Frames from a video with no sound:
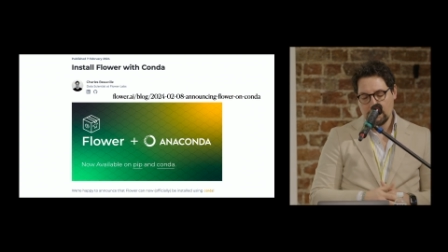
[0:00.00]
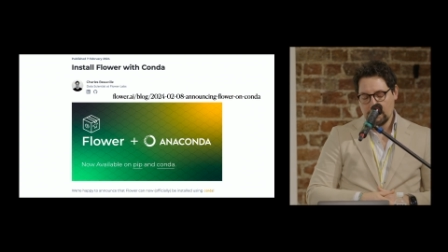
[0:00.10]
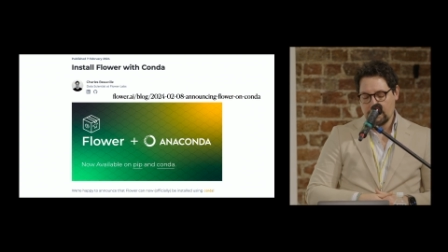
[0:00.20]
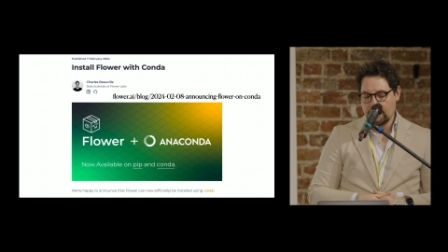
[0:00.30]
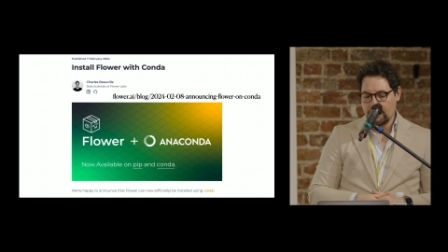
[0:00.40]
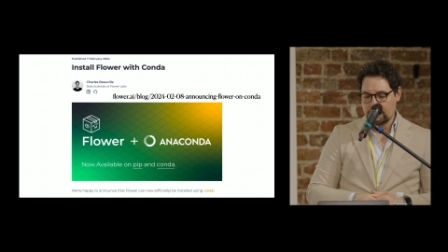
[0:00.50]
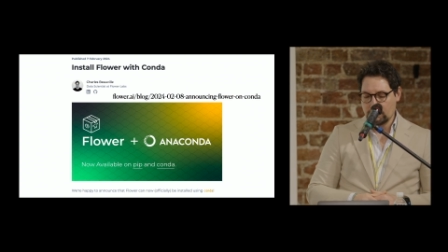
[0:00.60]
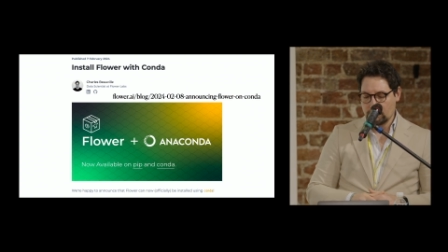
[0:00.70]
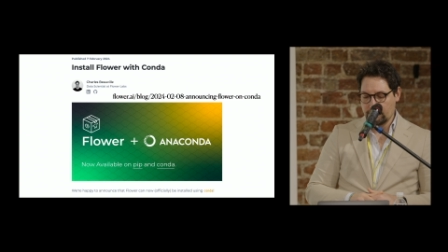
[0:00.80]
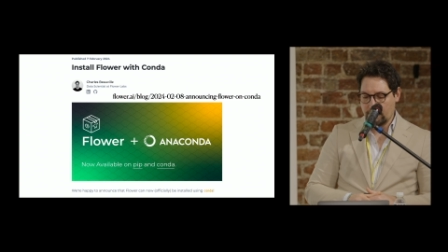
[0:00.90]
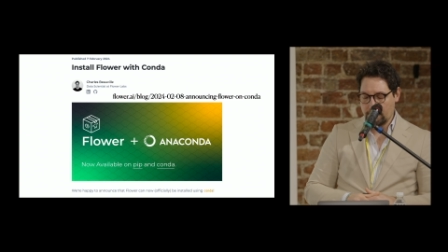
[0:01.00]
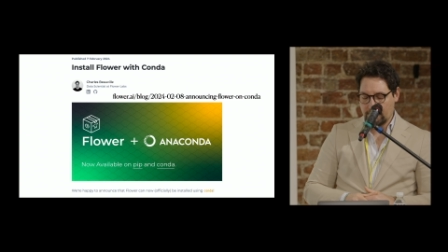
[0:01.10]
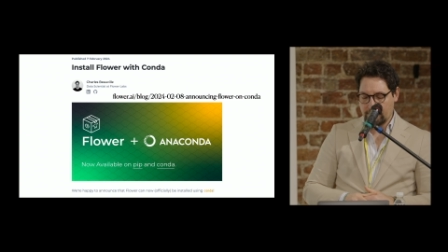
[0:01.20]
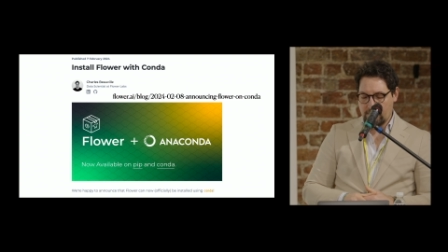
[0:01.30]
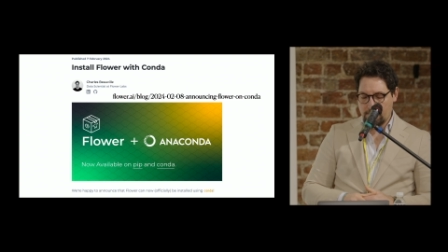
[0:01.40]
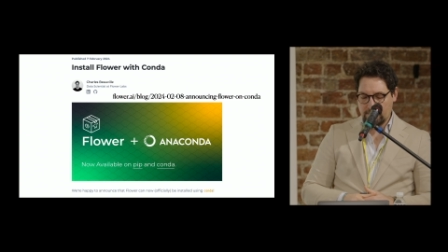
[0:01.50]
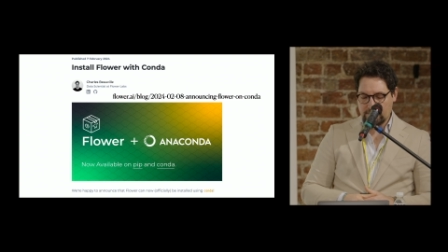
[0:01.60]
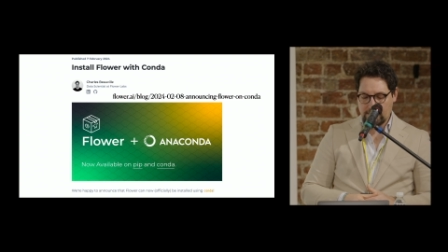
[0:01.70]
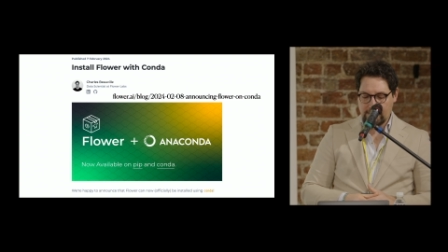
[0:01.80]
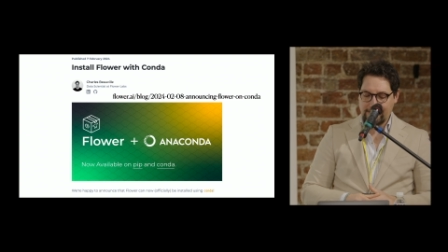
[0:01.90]
as your development
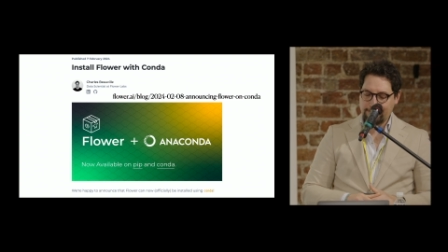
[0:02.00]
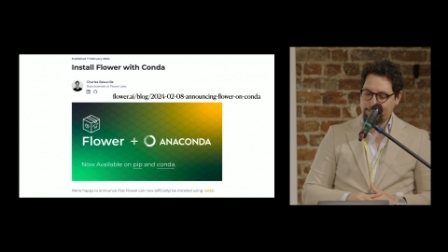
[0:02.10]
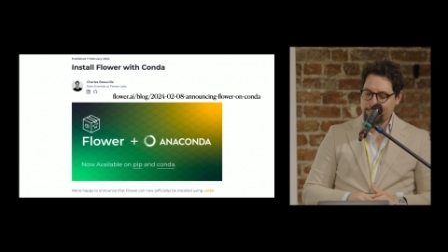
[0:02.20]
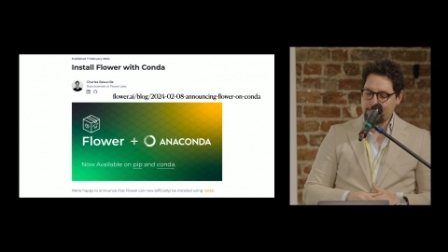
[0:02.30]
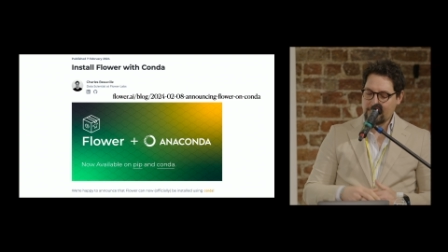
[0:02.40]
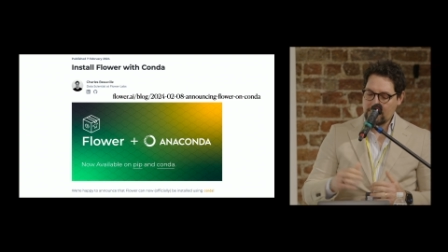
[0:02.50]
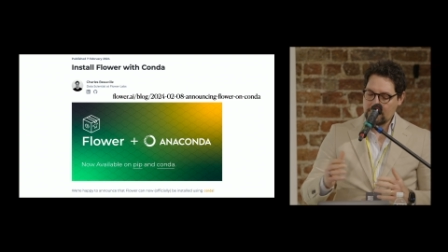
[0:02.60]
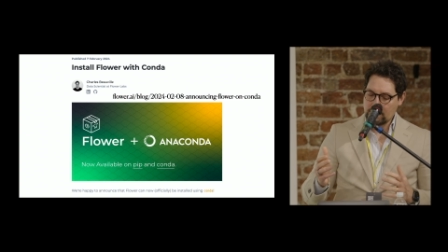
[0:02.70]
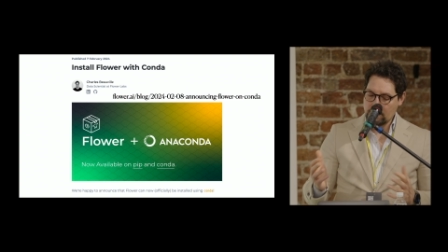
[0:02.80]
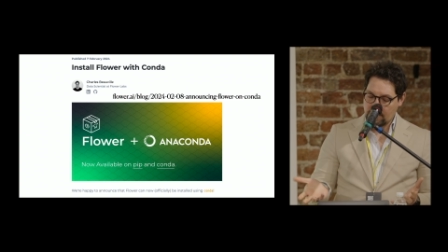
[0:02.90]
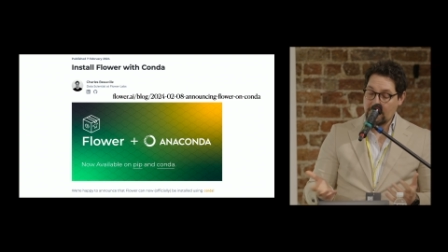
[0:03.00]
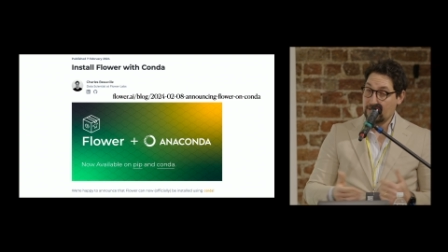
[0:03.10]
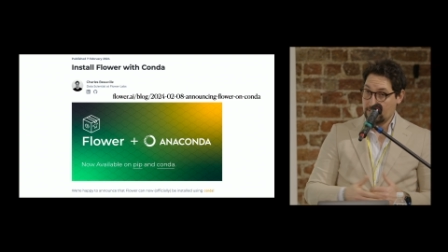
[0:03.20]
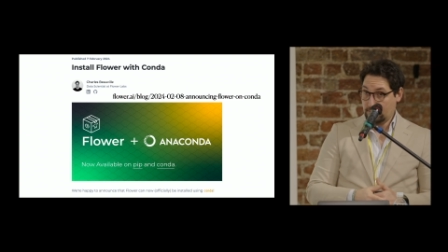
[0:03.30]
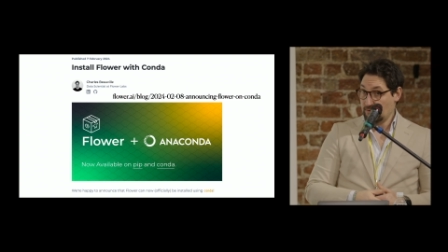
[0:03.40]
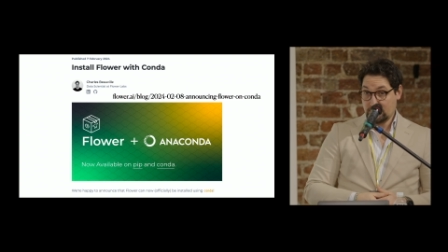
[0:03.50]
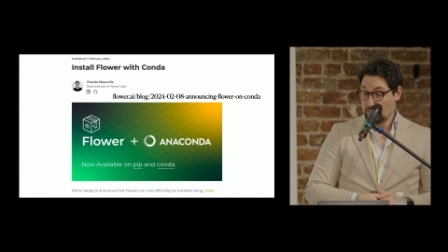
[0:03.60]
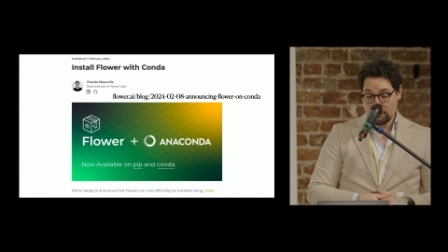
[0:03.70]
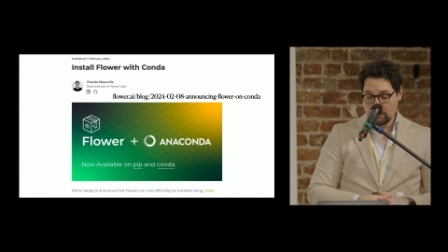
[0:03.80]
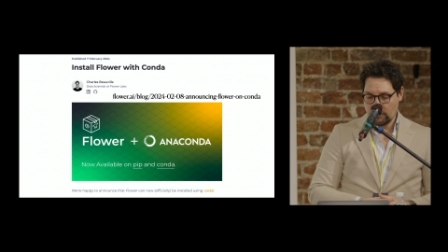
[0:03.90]
environment, you can
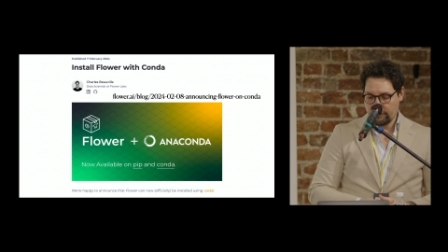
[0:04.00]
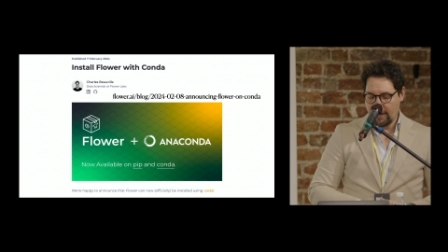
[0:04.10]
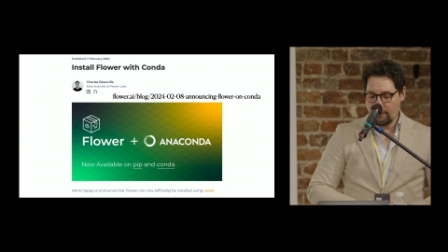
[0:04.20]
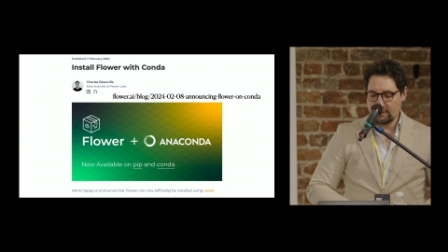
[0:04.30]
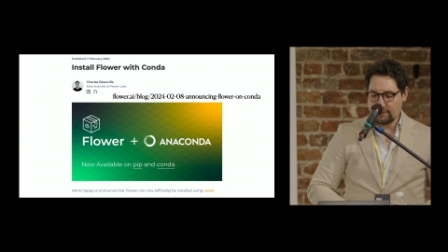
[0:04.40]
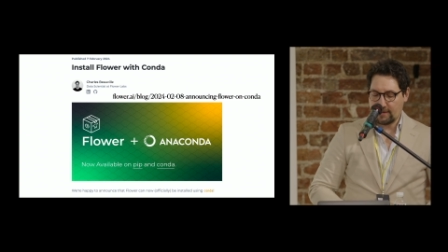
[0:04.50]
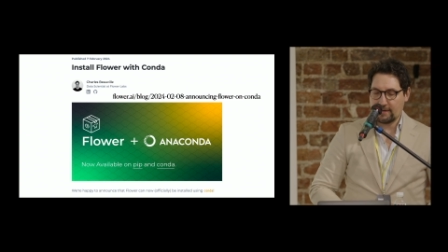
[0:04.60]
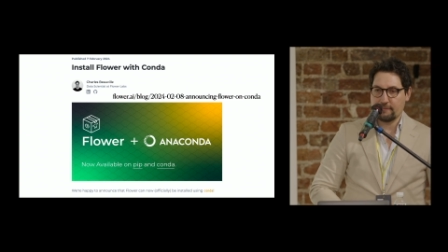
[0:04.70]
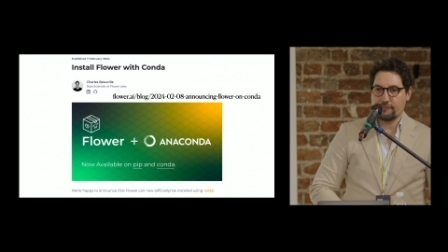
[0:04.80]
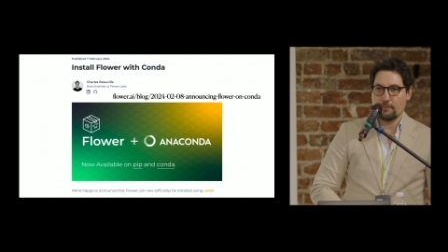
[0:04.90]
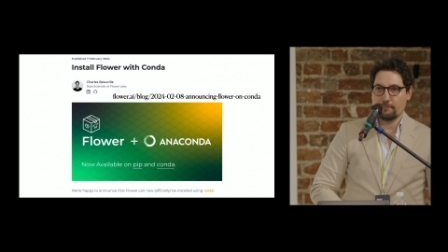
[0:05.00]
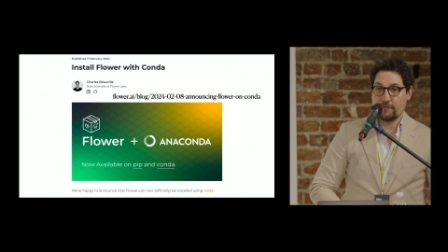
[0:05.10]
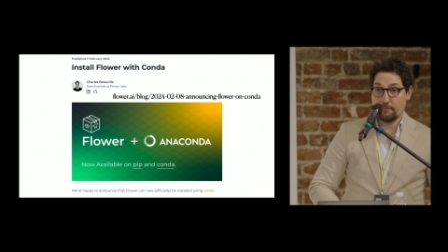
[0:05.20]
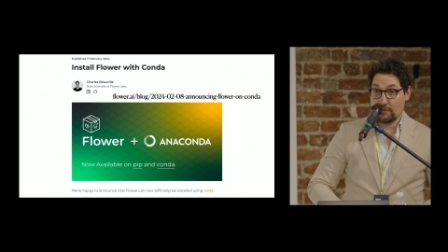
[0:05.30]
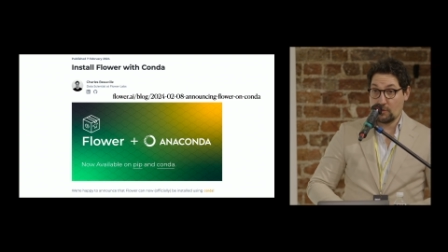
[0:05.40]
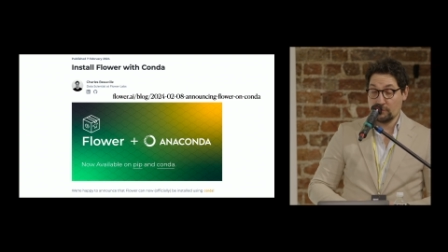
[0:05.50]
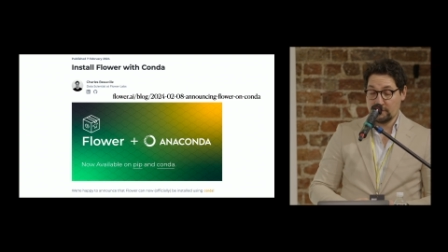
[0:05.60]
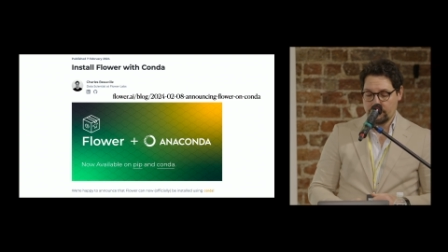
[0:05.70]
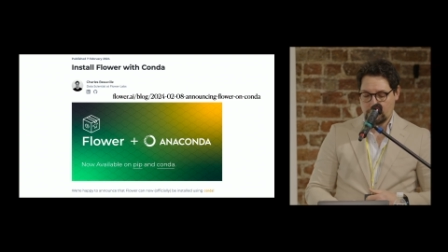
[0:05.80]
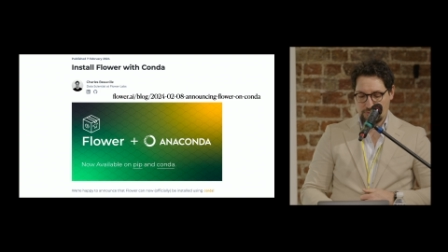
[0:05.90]
install Flower directly from the
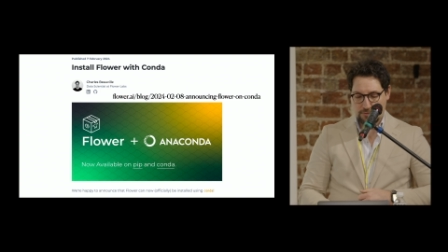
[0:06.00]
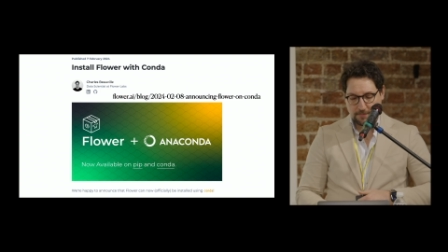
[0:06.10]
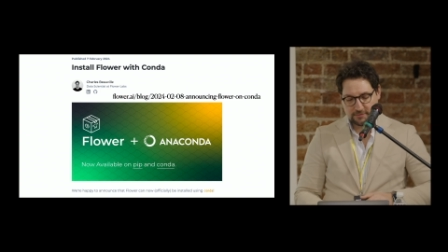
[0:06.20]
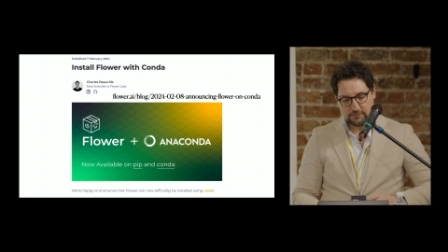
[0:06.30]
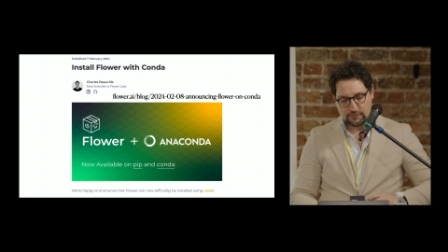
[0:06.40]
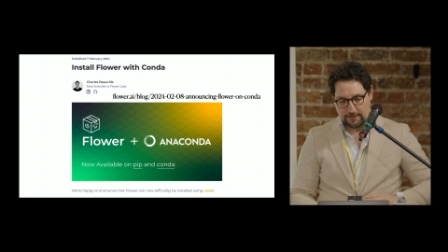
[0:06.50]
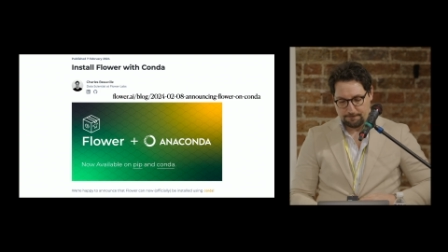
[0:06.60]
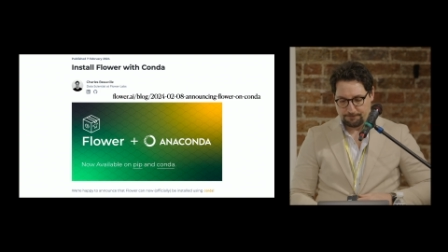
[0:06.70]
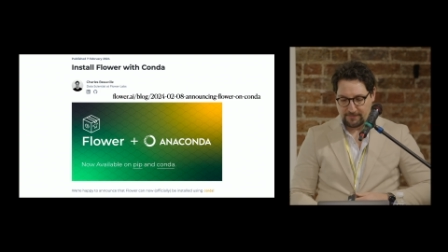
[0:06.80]
Conda Forge repository.